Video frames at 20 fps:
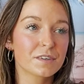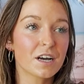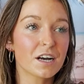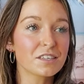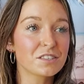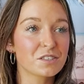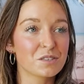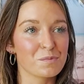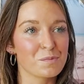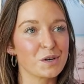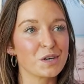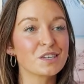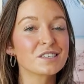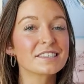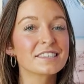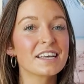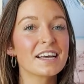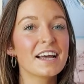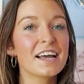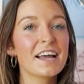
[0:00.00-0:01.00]

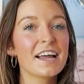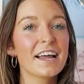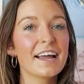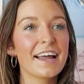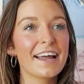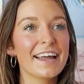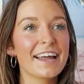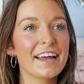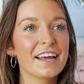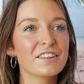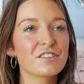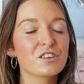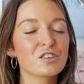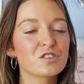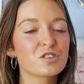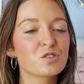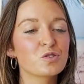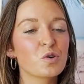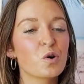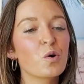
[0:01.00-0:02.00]
customers. And
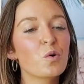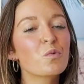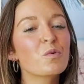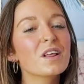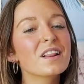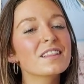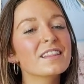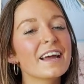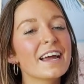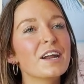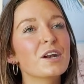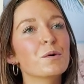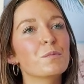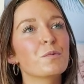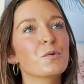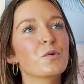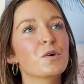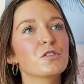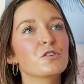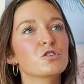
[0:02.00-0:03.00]
they're so
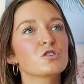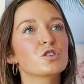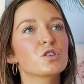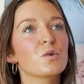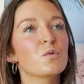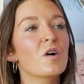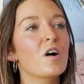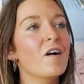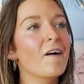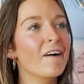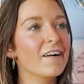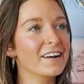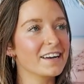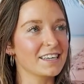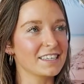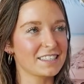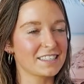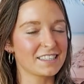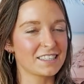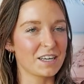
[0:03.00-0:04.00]
relatable and they're so
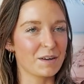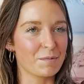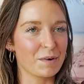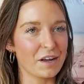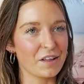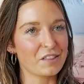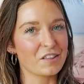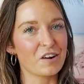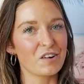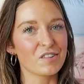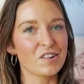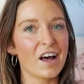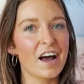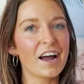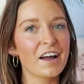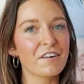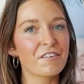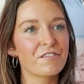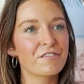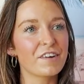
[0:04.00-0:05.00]
honest about their
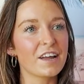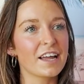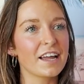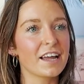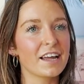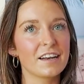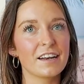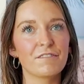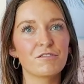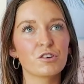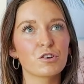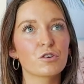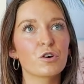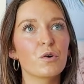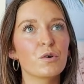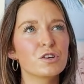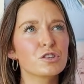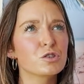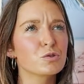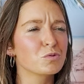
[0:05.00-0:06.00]
life. And if they're
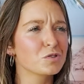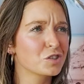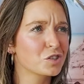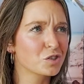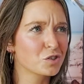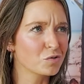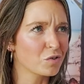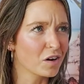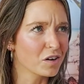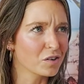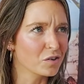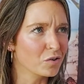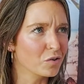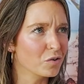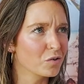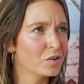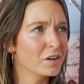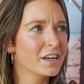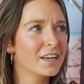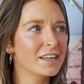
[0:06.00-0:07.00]
going through a struggle
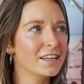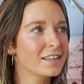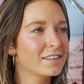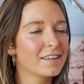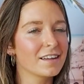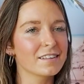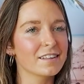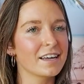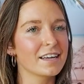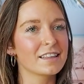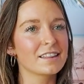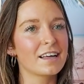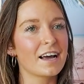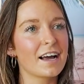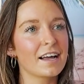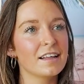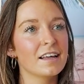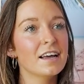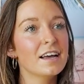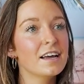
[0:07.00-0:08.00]
or anything like
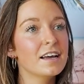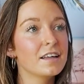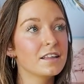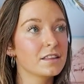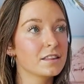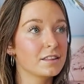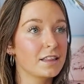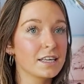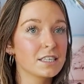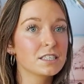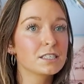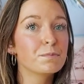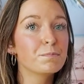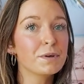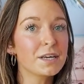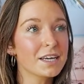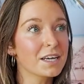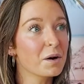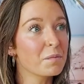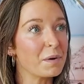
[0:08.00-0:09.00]
that, they
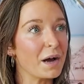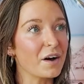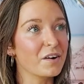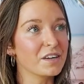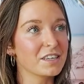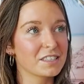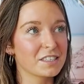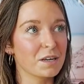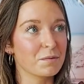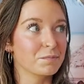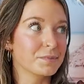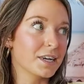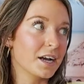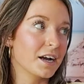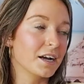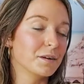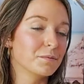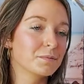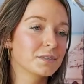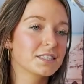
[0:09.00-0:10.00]
speak about it
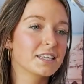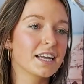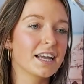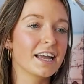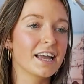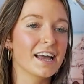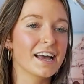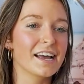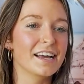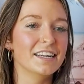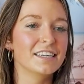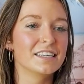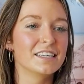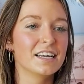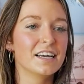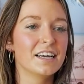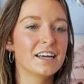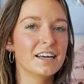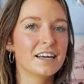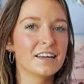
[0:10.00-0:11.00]
sometimes.
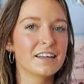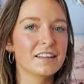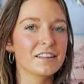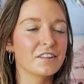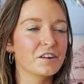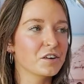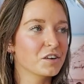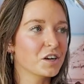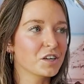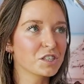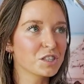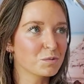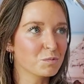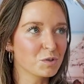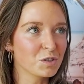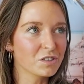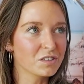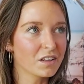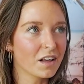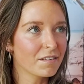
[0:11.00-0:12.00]
And their
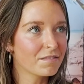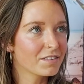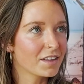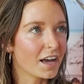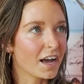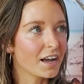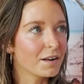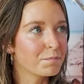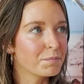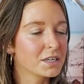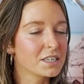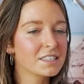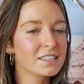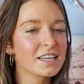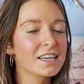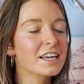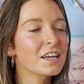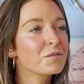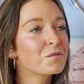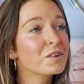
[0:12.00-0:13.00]
customers love that
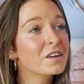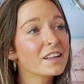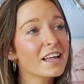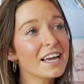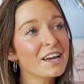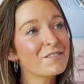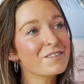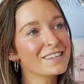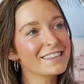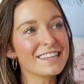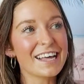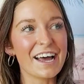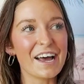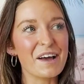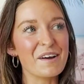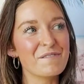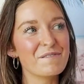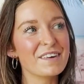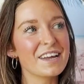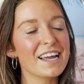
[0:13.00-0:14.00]
because they can relate with
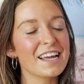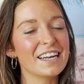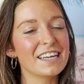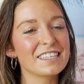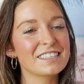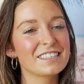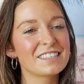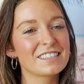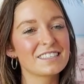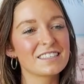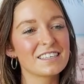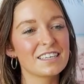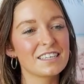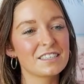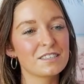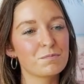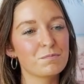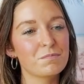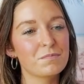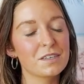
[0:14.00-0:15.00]
them. And it's
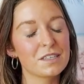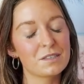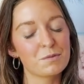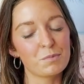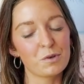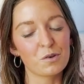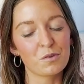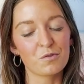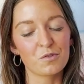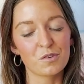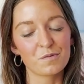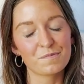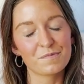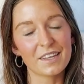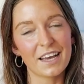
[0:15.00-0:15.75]
beautiful.